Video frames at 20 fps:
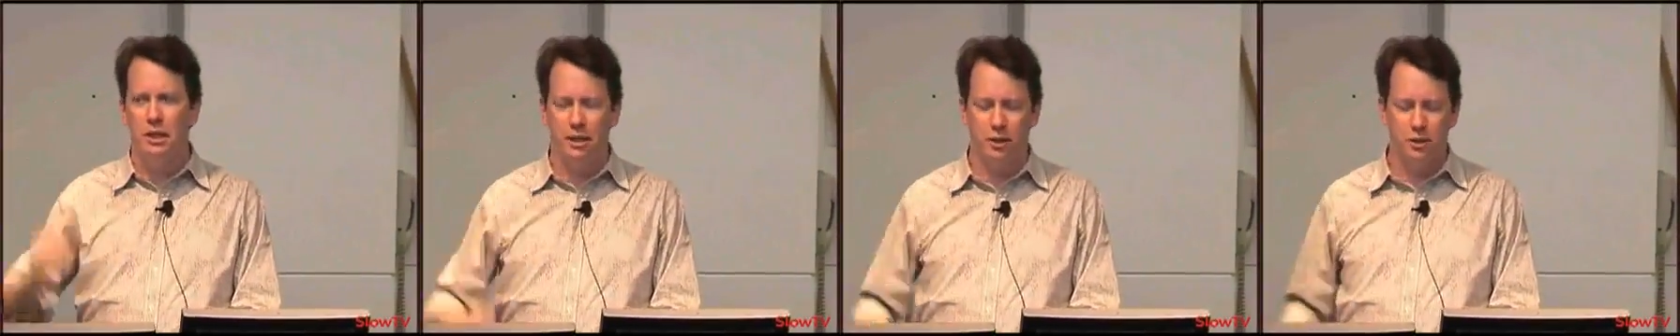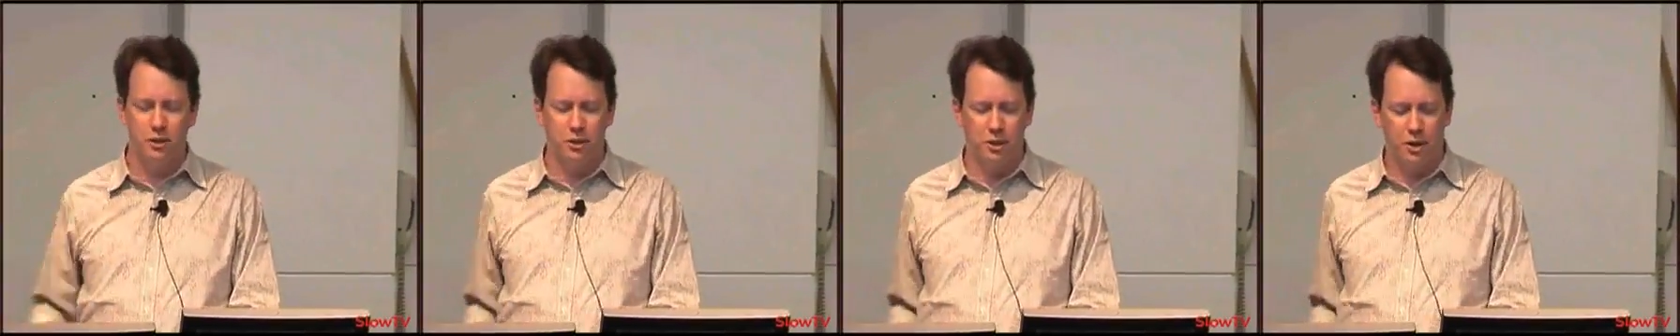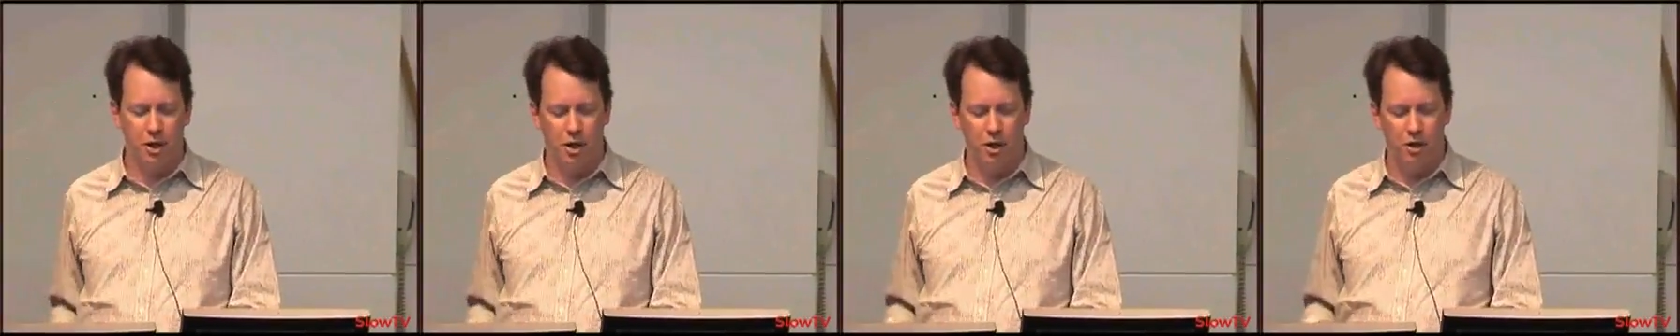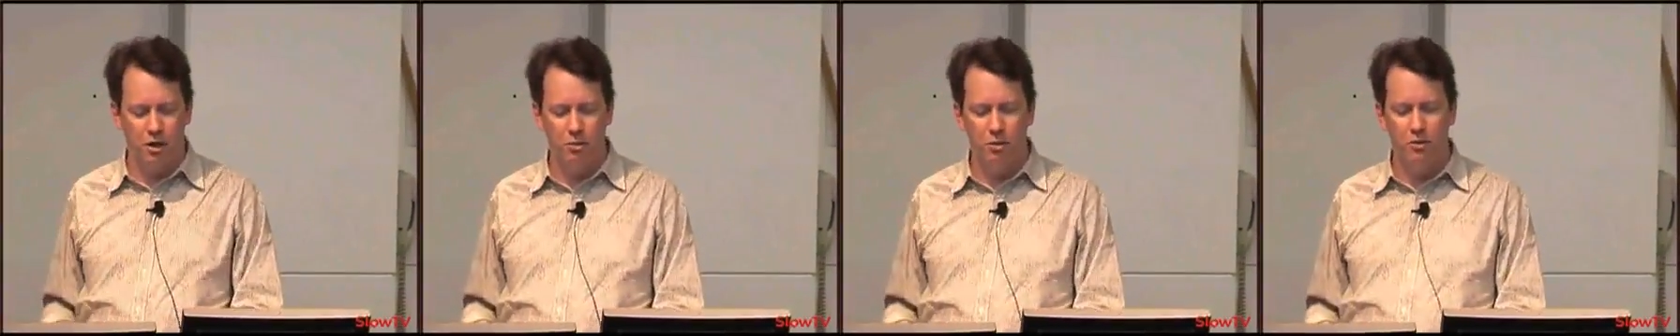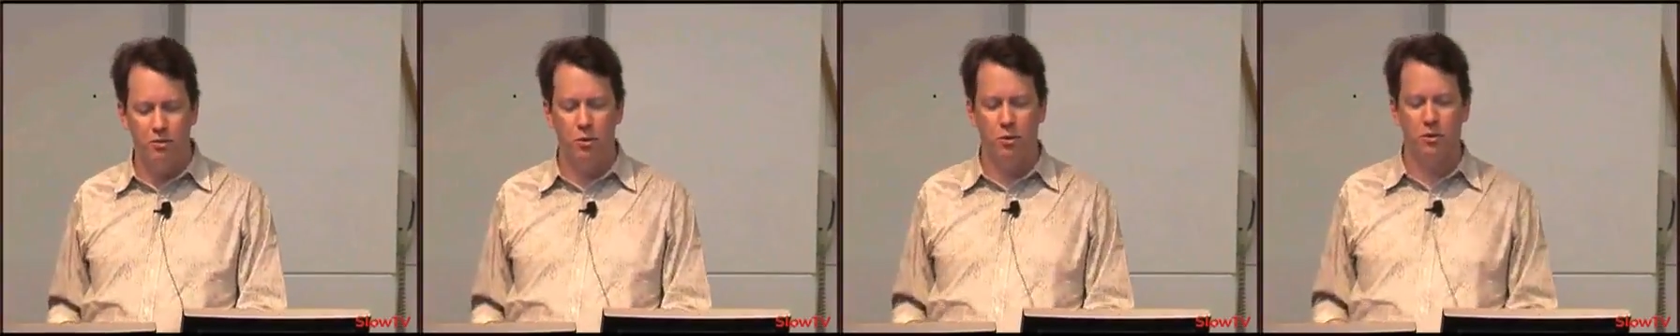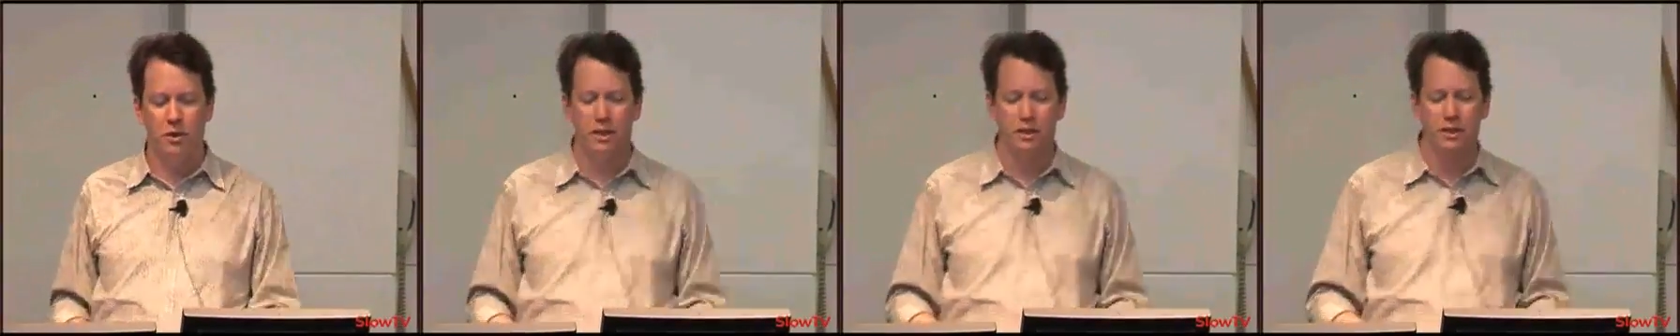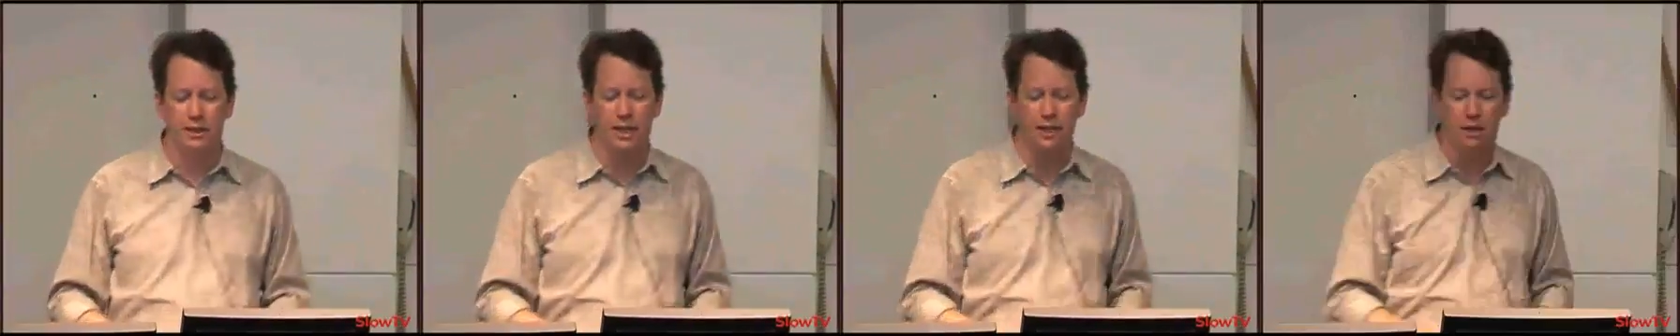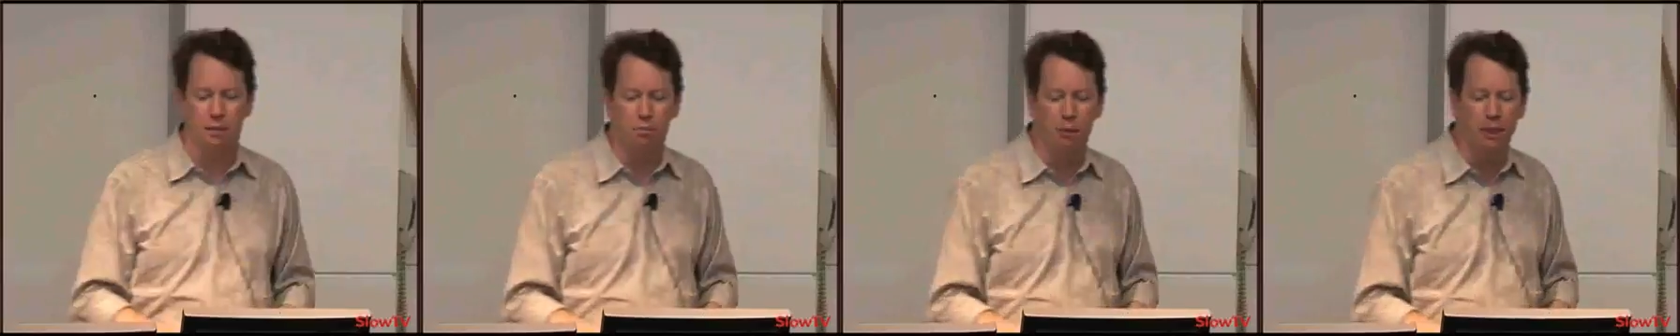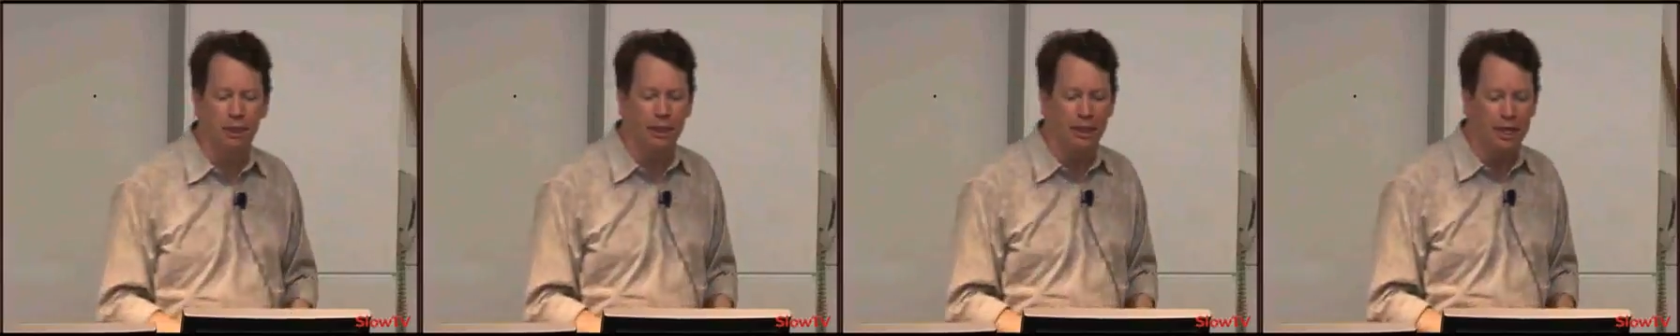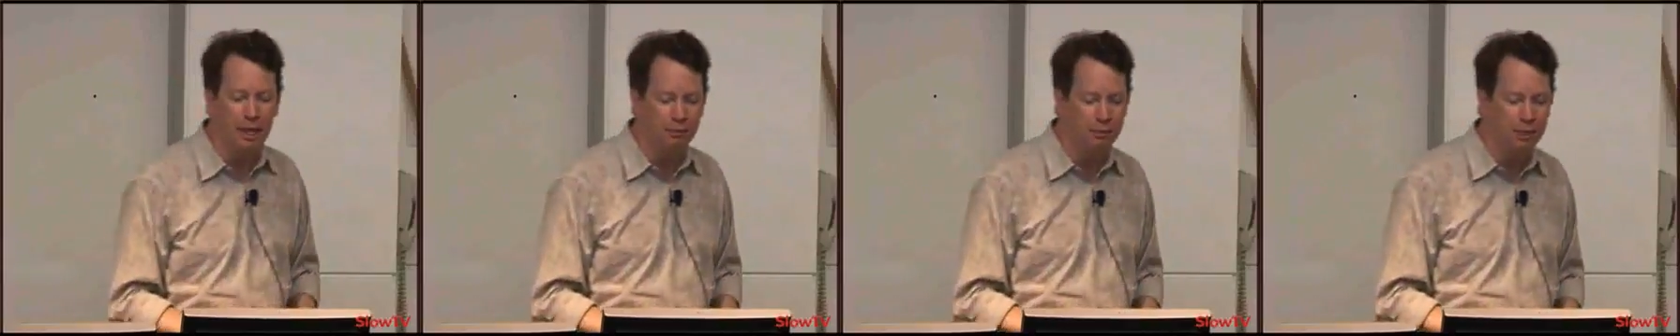years to go before things get
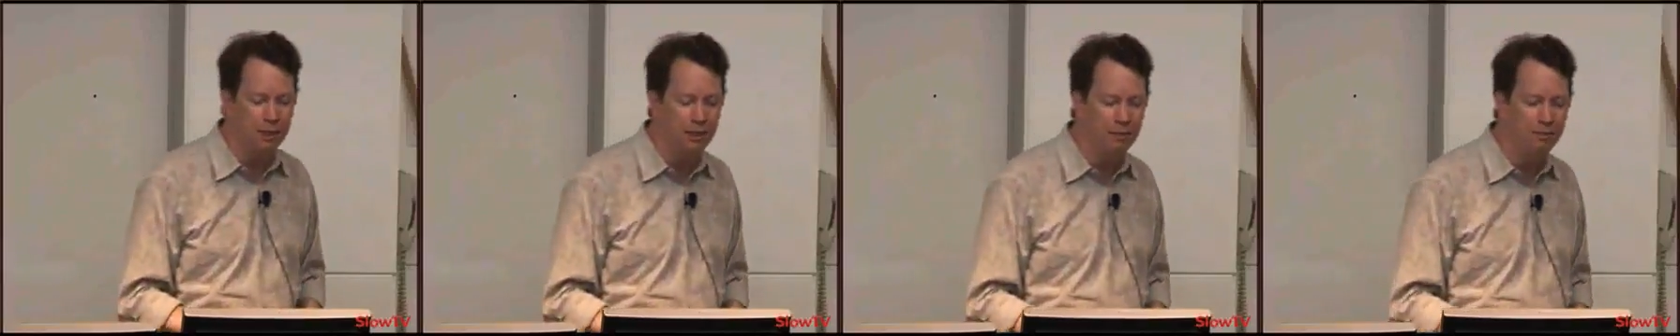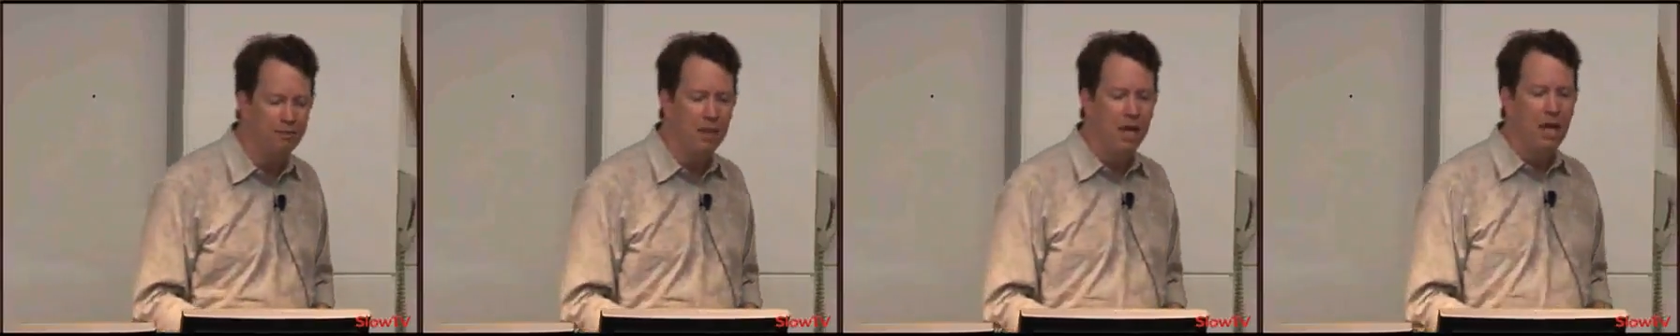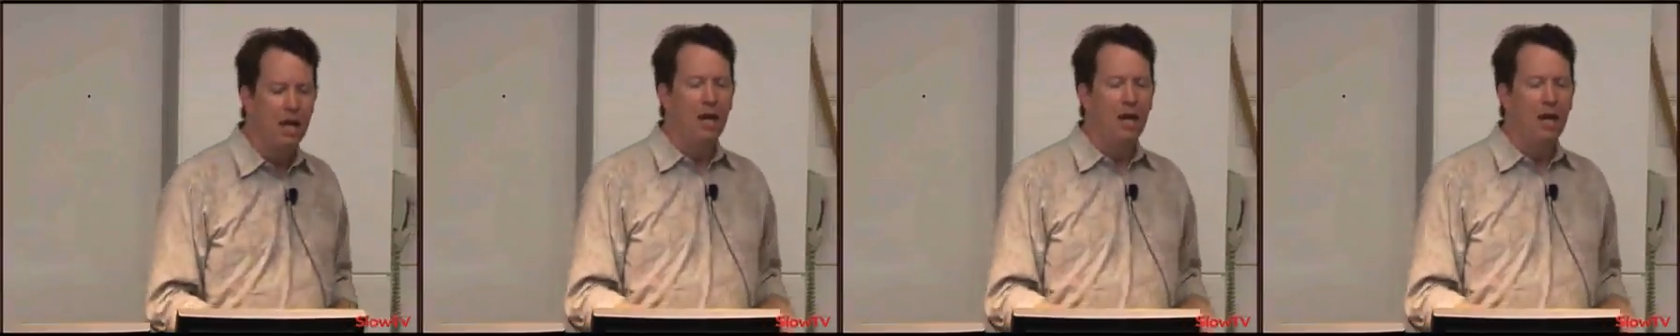completely empty.